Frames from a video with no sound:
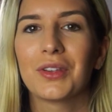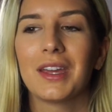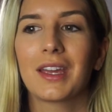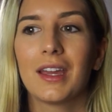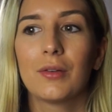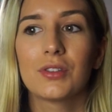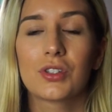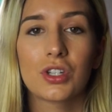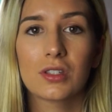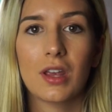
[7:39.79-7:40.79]
Like, it
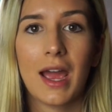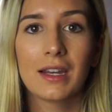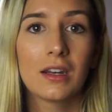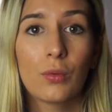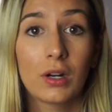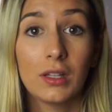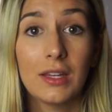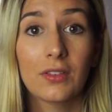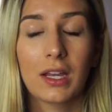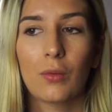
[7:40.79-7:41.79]
was just, I didn't want to
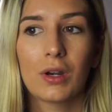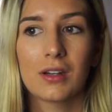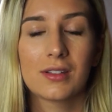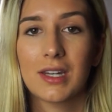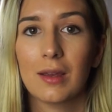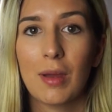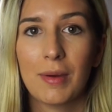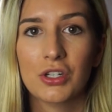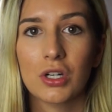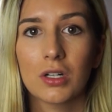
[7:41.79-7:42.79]
leave. Like, I wanted to stay in my
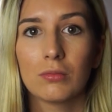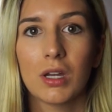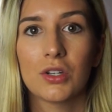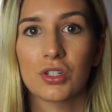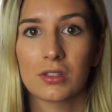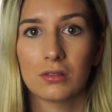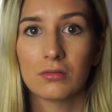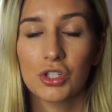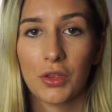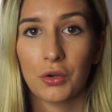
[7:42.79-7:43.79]
bedroom and just
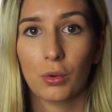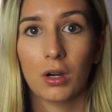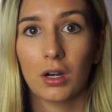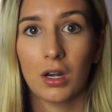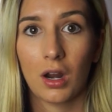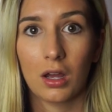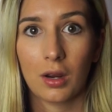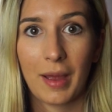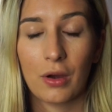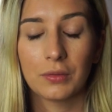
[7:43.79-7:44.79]
shut the door and not
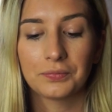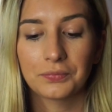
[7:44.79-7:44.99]
come out.